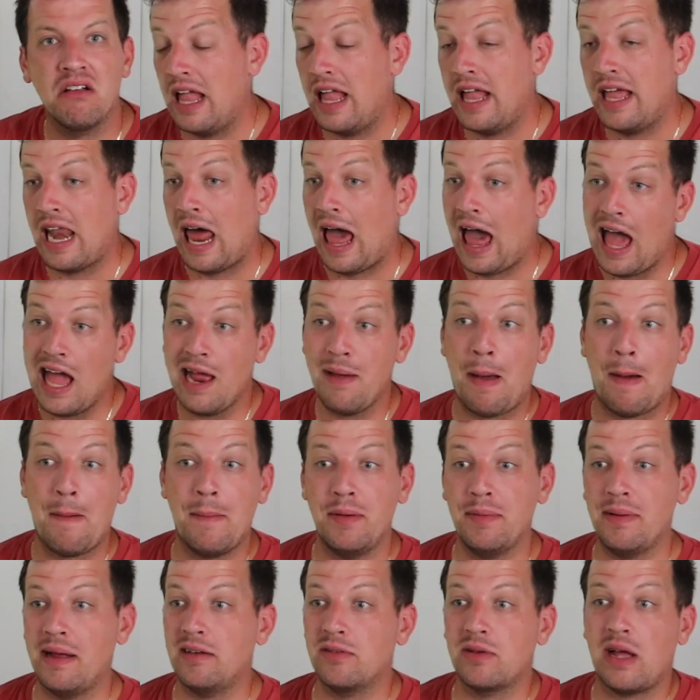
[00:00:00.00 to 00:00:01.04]
And
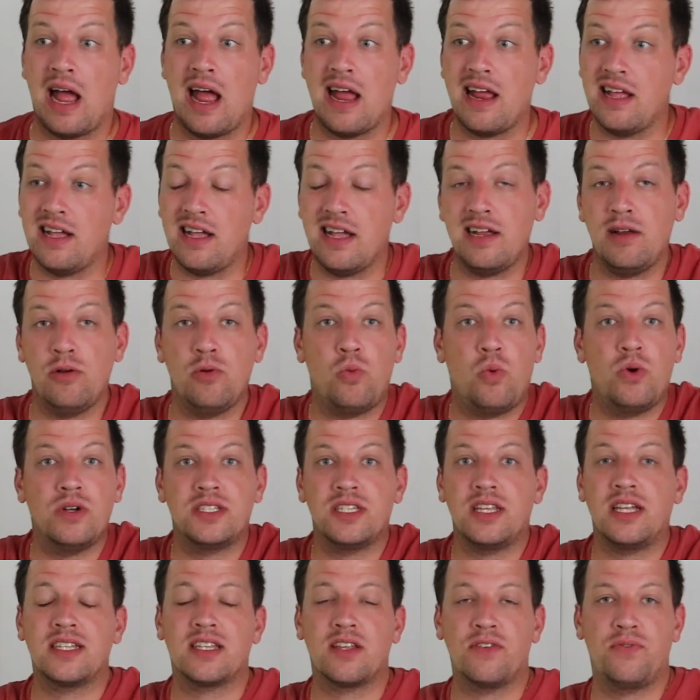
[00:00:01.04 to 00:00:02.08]
it
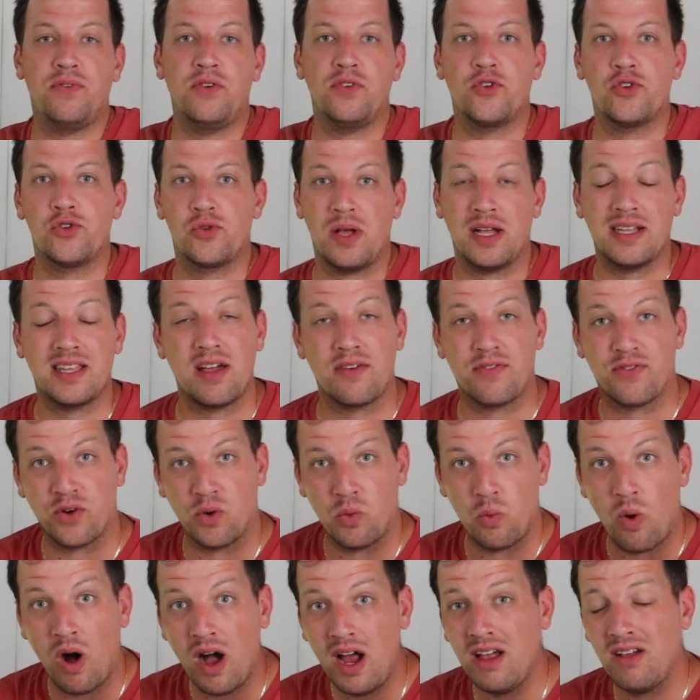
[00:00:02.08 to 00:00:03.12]
wasn't like the filters were like that for
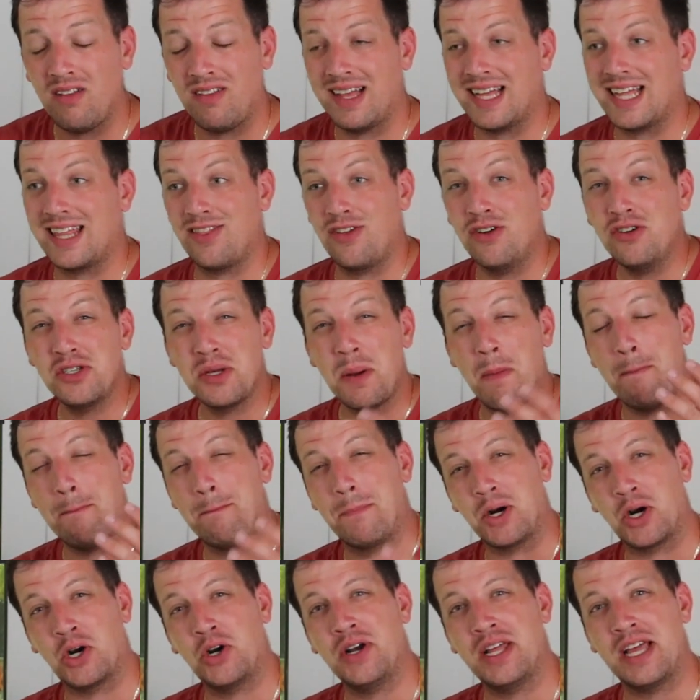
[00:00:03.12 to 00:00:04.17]
a while. Like, there's a
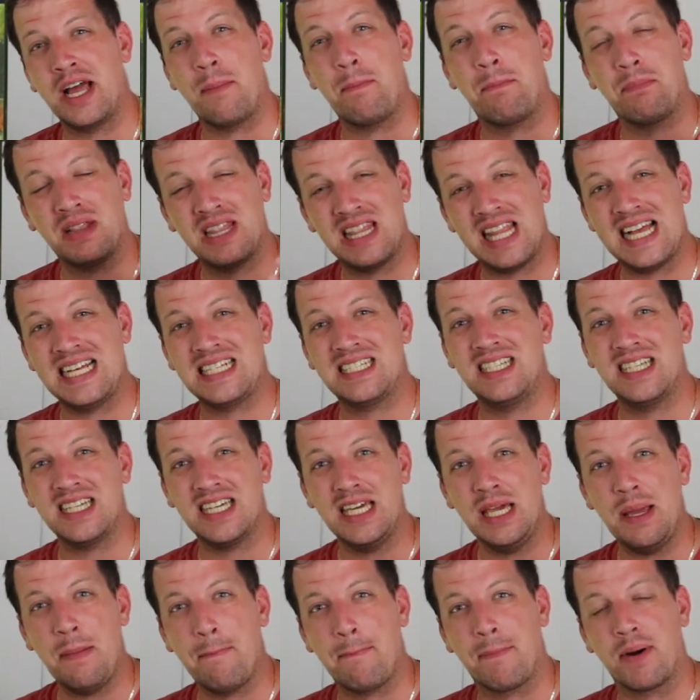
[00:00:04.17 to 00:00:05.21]

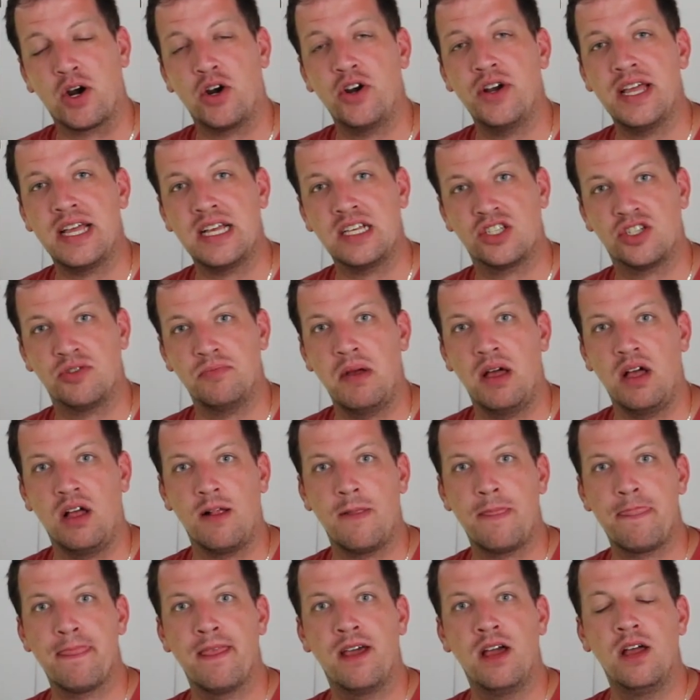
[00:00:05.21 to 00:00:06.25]
plasticky burning smell
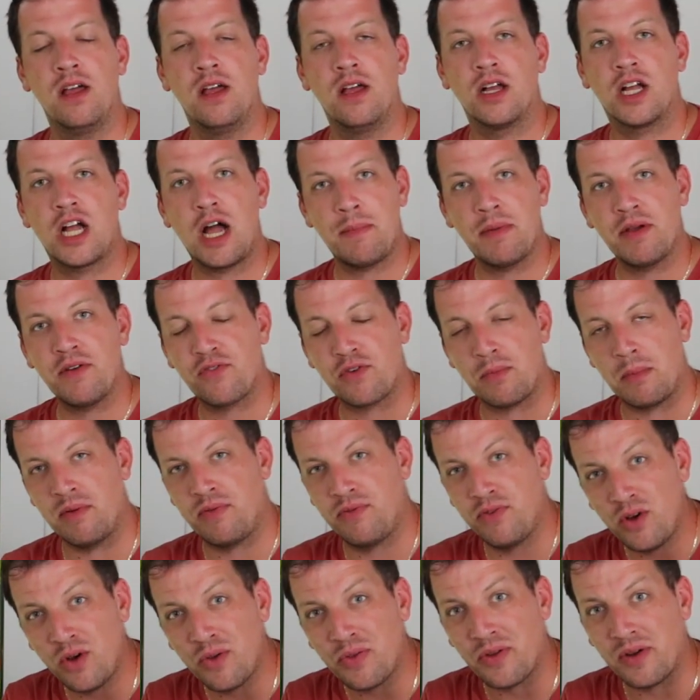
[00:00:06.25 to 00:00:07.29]
coming from a
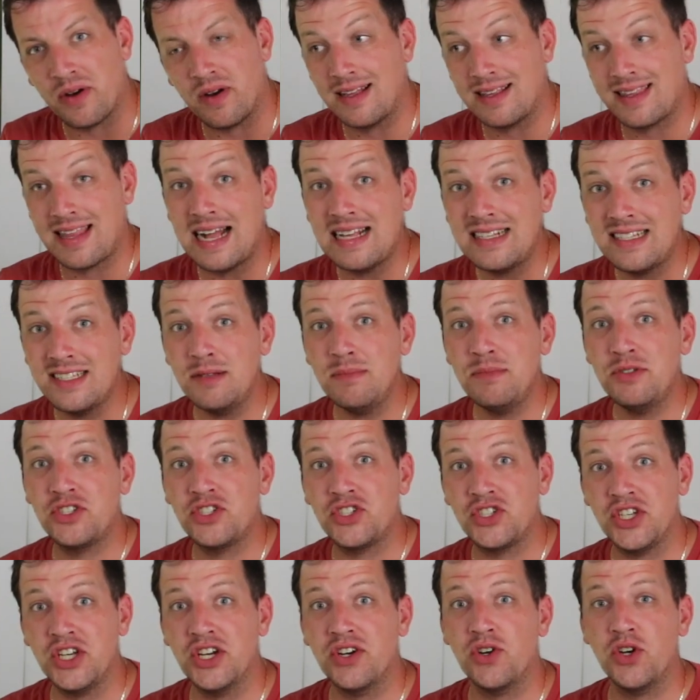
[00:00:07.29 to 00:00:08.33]
filter. Like, that's some
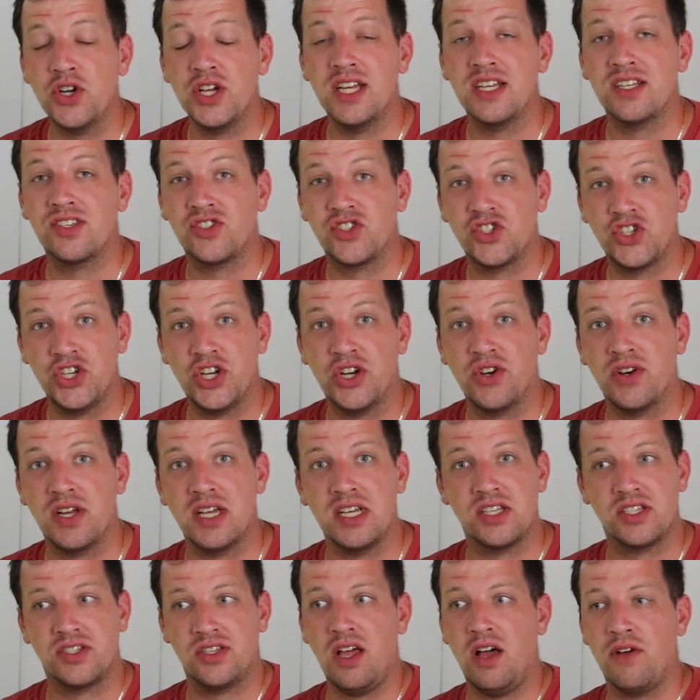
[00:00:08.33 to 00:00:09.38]

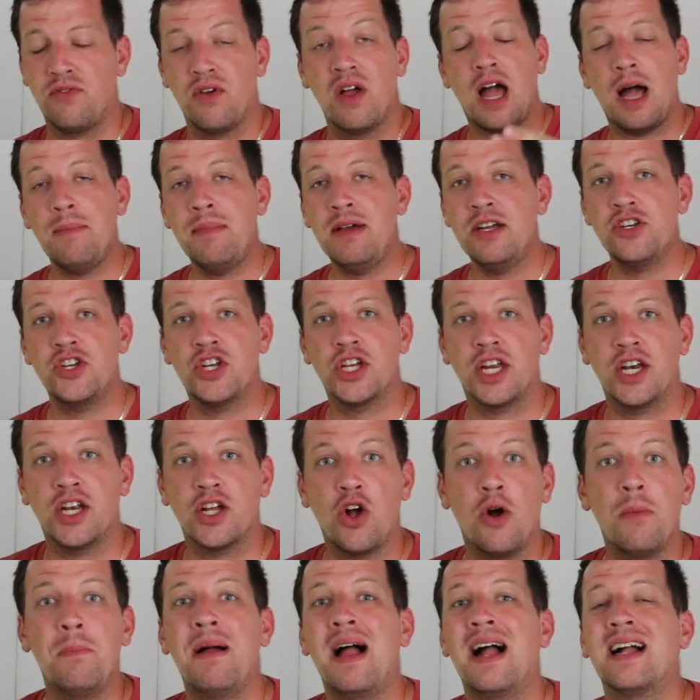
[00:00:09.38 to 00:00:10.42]
serious stuff. I'm actually gonna
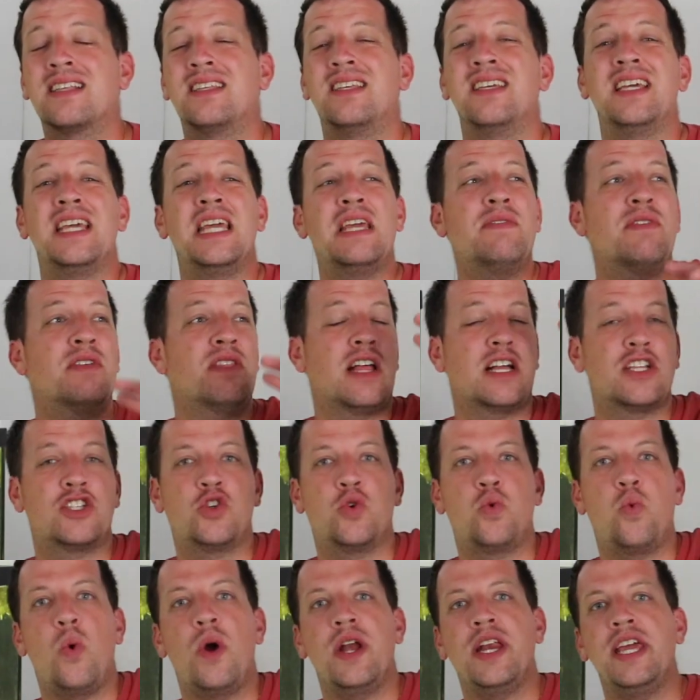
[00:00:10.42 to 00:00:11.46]
go back to even like
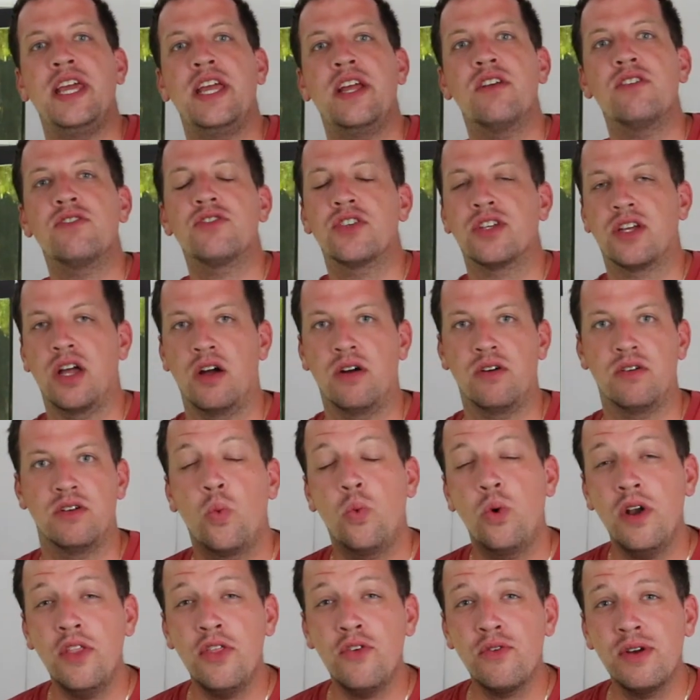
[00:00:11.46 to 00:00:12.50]
20 years ago.
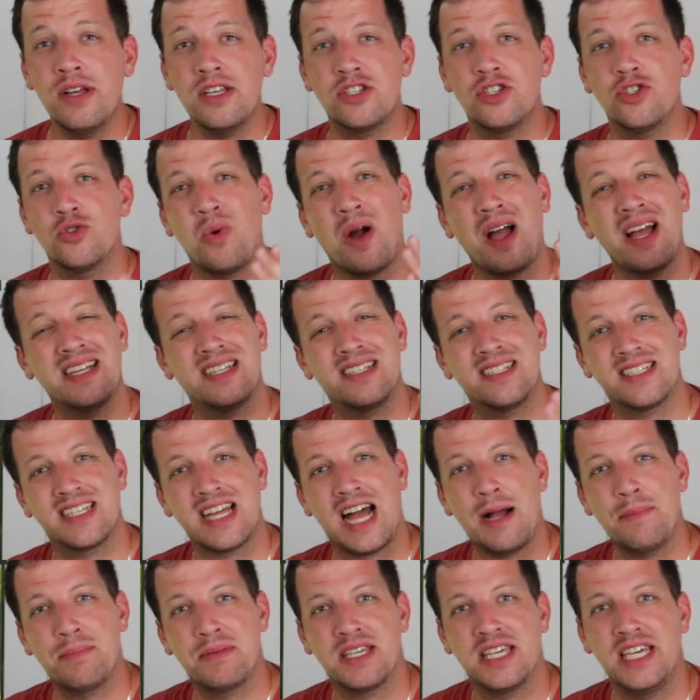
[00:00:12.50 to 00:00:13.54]
One of the reasons why I
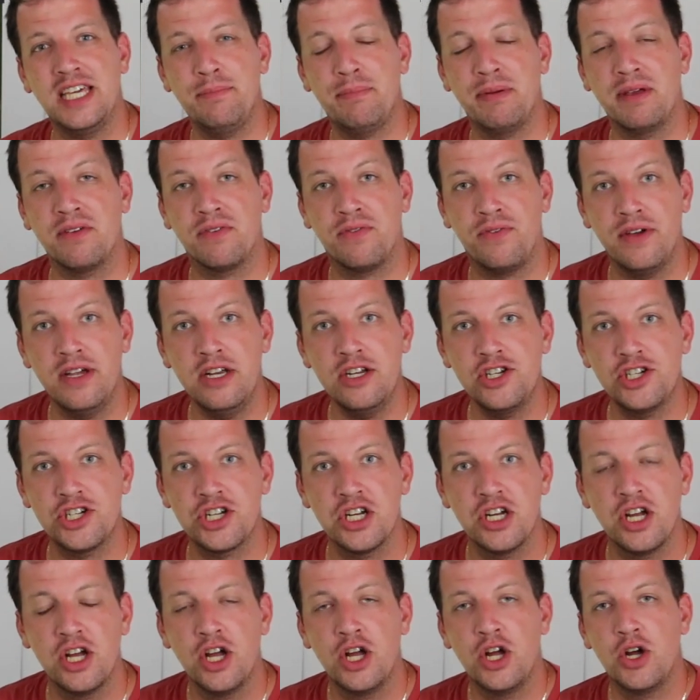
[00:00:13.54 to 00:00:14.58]
stopped keeping fish
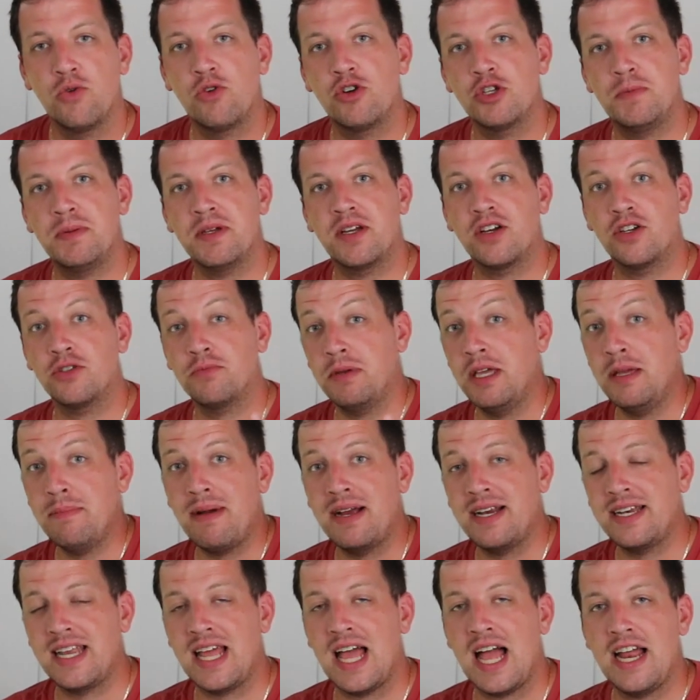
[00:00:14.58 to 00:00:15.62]
was because me and
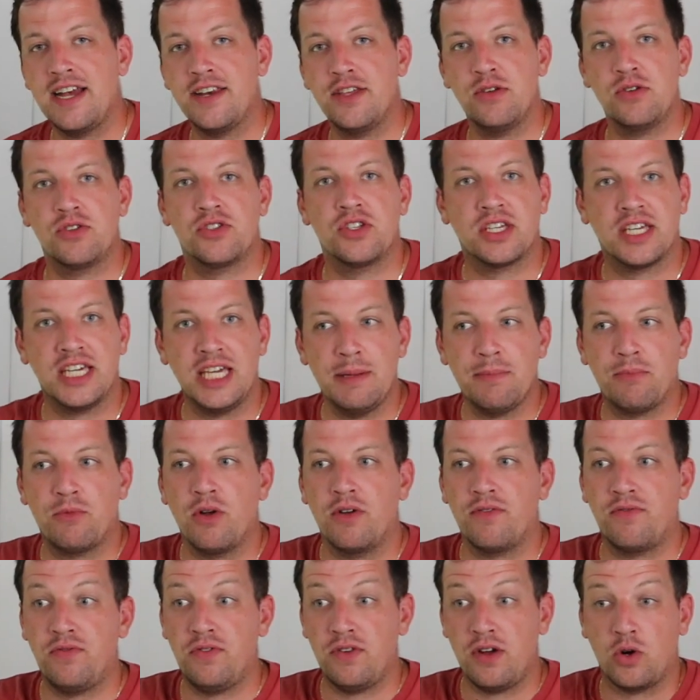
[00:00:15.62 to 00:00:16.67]
my dad used to keep
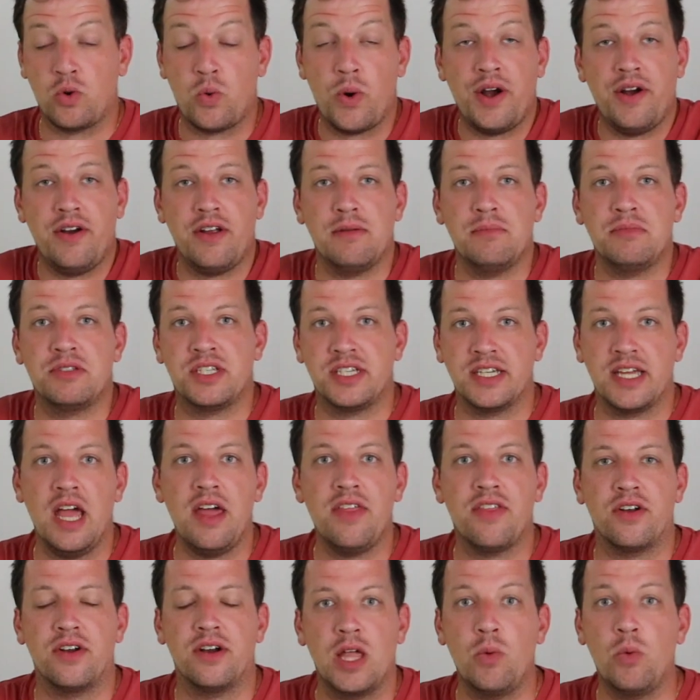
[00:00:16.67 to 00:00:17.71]
aquariums
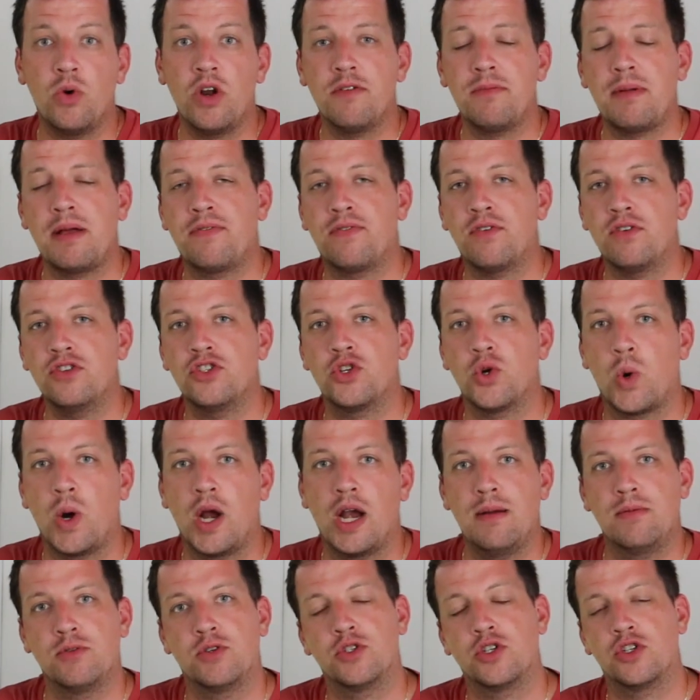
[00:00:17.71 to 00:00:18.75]
together. And one of my first
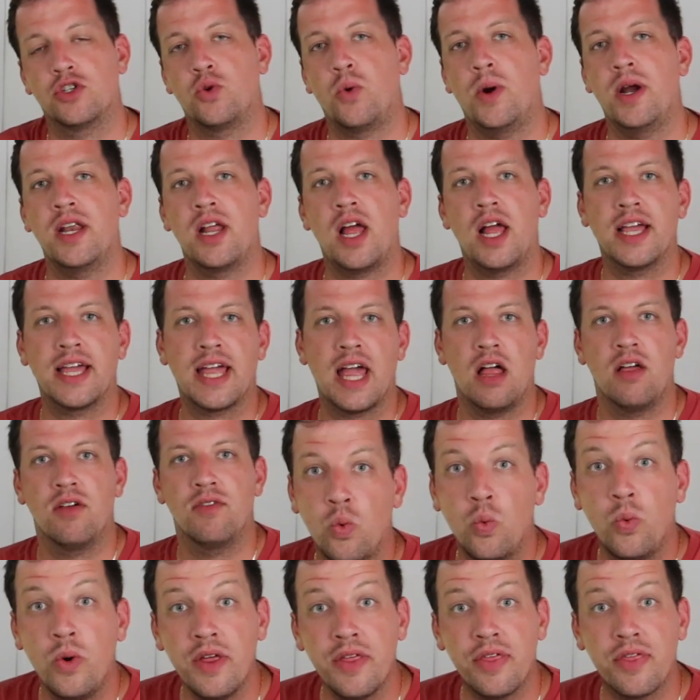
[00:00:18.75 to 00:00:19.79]
aquariums was a 29-gallon
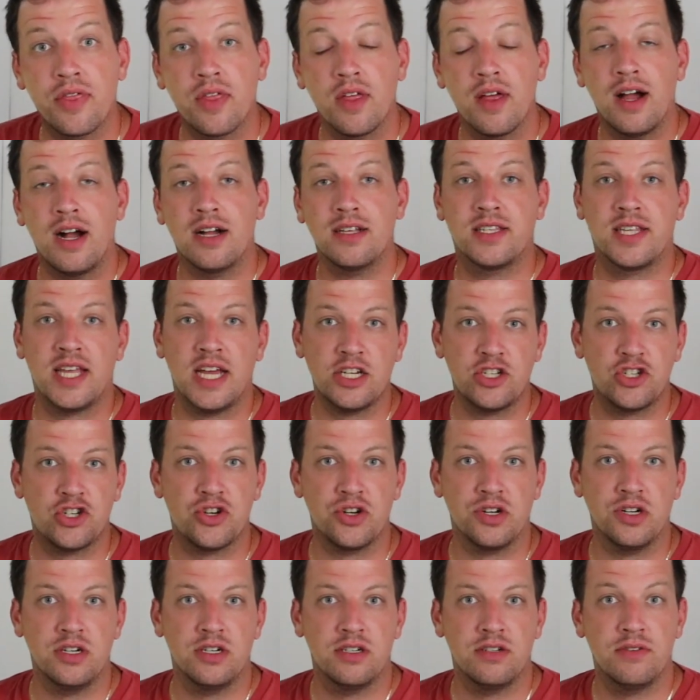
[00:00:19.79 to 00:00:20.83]
with a
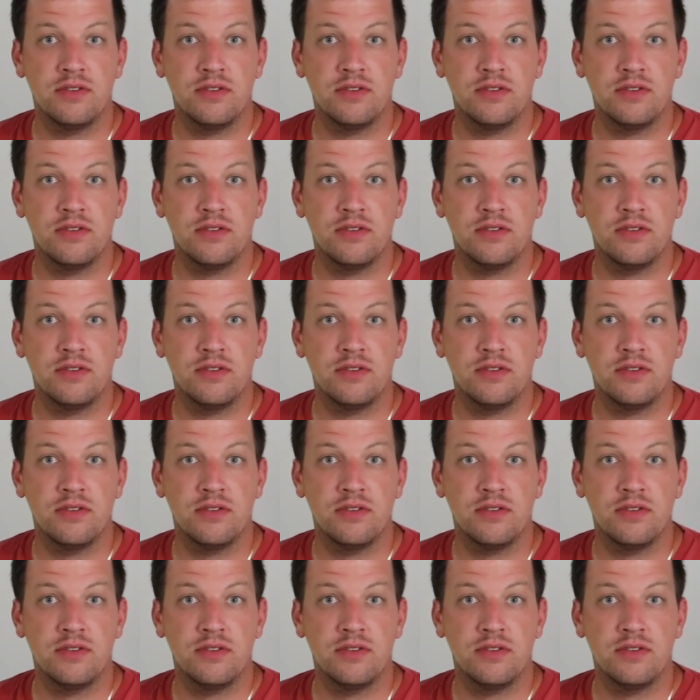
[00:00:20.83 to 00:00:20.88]
Tetra